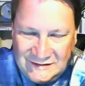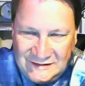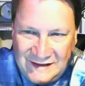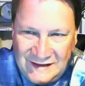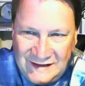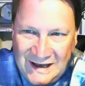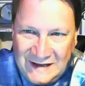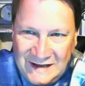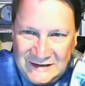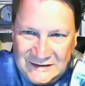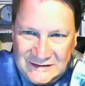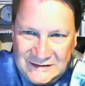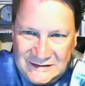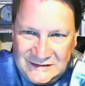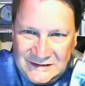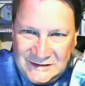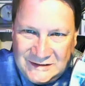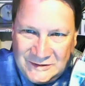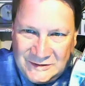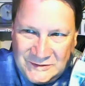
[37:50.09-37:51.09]
that
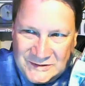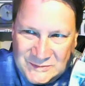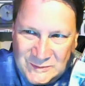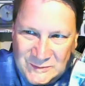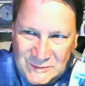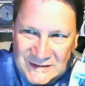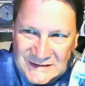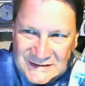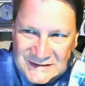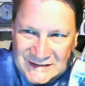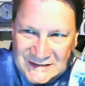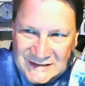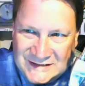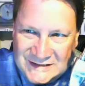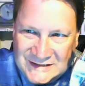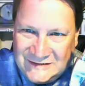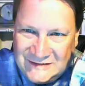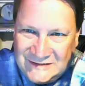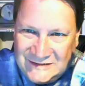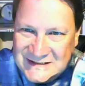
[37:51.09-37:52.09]
is what's
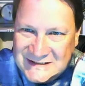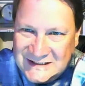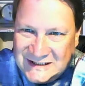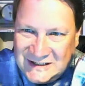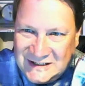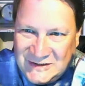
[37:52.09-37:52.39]
kind of missing.